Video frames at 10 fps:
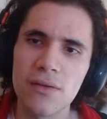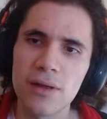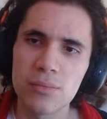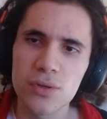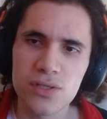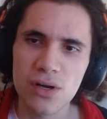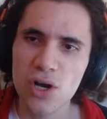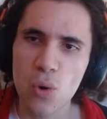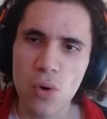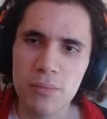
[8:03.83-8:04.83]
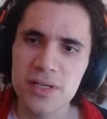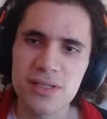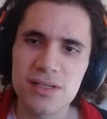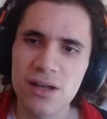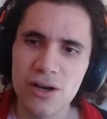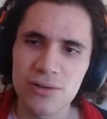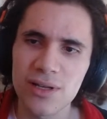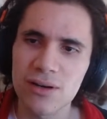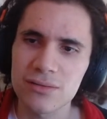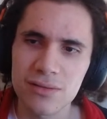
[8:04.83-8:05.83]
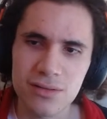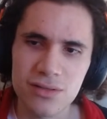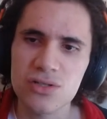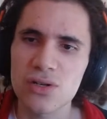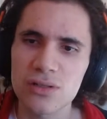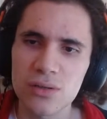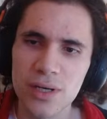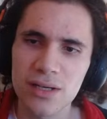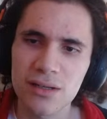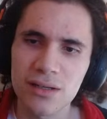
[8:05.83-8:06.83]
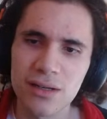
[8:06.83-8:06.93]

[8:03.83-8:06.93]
then Berserk or One Piece is going to go down straight away.